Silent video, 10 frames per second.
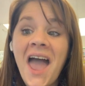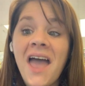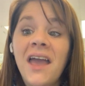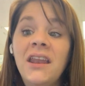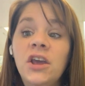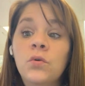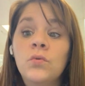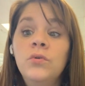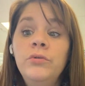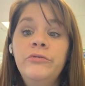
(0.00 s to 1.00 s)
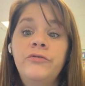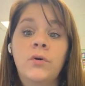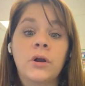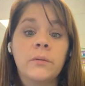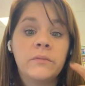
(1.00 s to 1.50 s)
and a groove
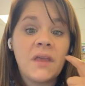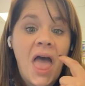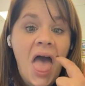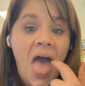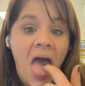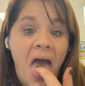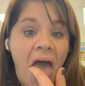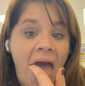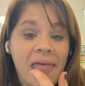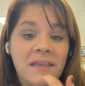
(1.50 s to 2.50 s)
forms in